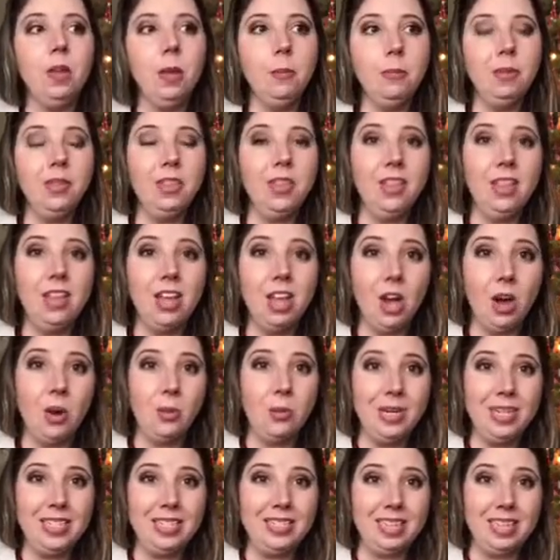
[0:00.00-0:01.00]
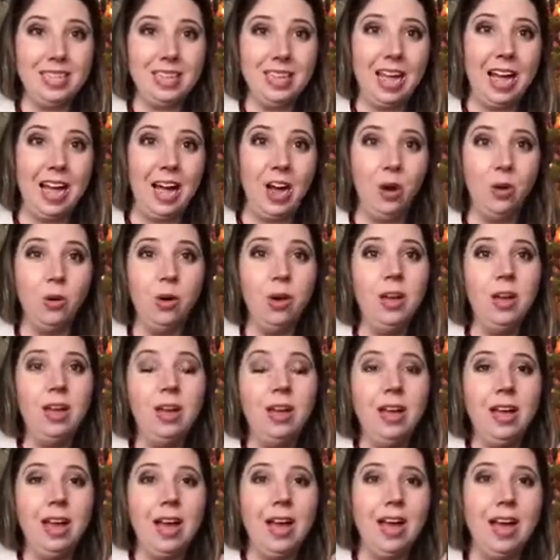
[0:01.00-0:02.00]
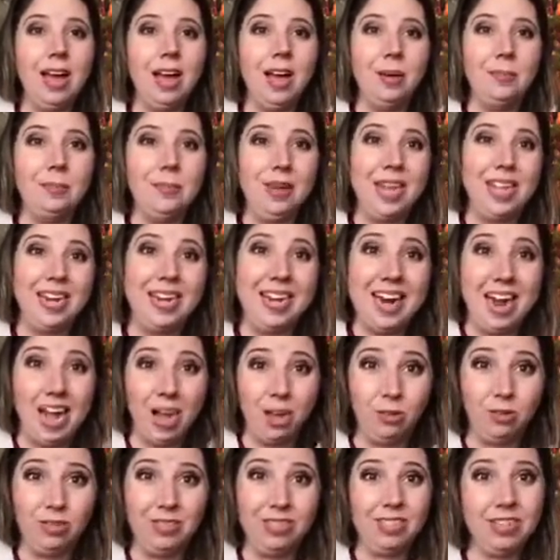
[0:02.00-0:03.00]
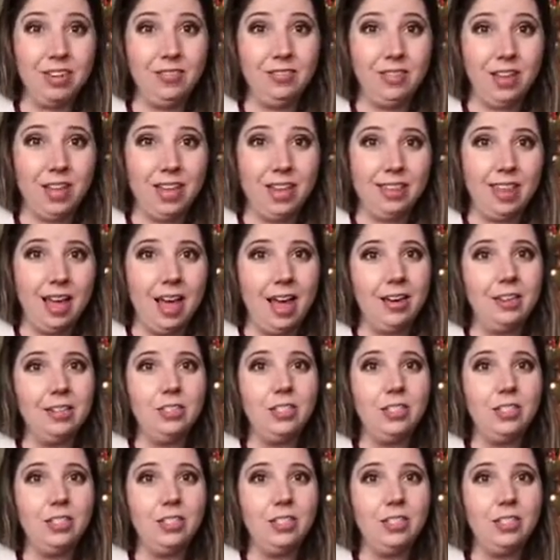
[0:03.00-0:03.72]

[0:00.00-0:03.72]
but then they always allow in and out and stuff like that.